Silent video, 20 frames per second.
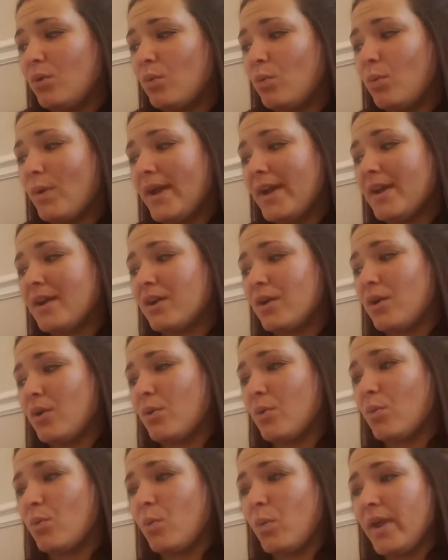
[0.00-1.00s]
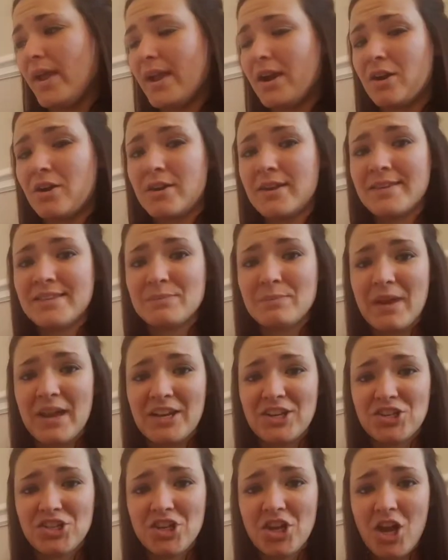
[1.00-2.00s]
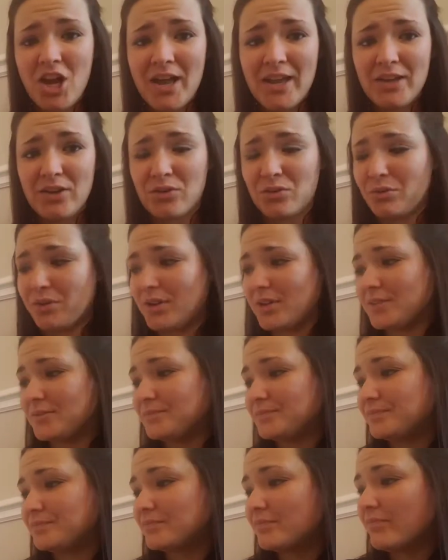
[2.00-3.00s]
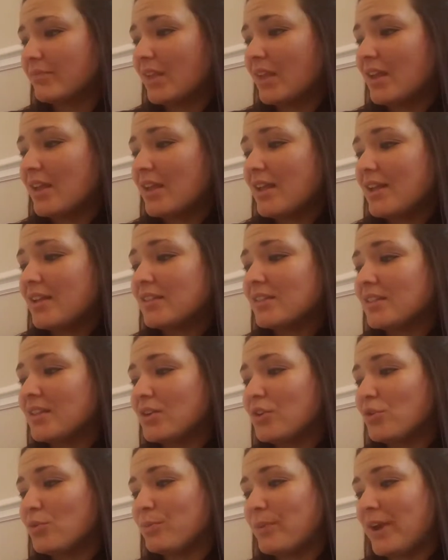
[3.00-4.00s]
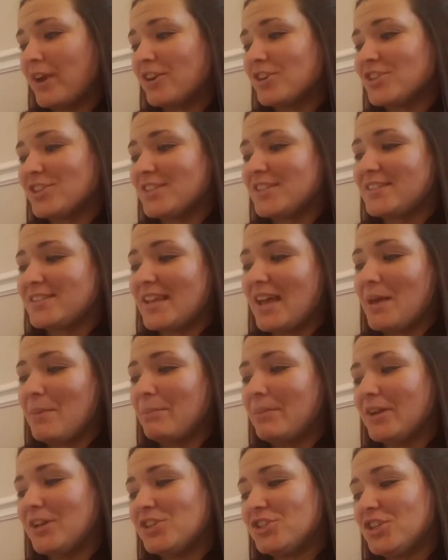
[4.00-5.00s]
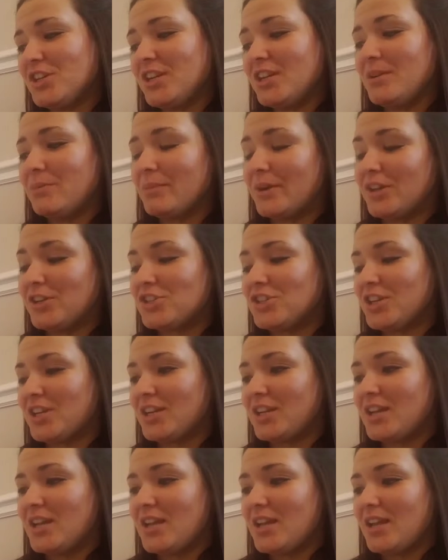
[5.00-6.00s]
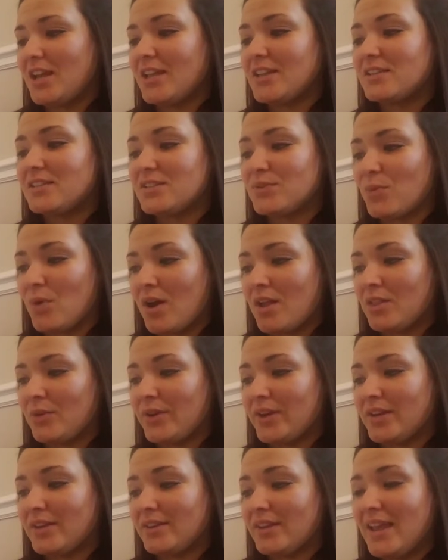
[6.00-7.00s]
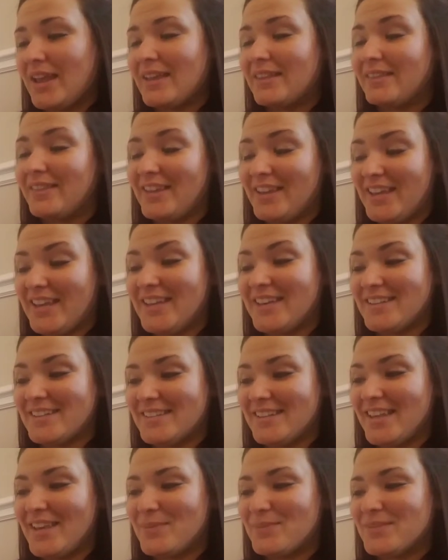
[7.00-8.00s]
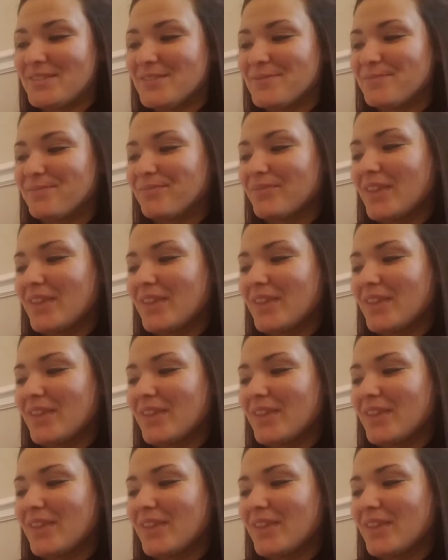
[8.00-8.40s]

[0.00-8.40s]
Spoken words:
Where, oh where is my child?" Little Bear just sat munching and swallowing and licking his lips.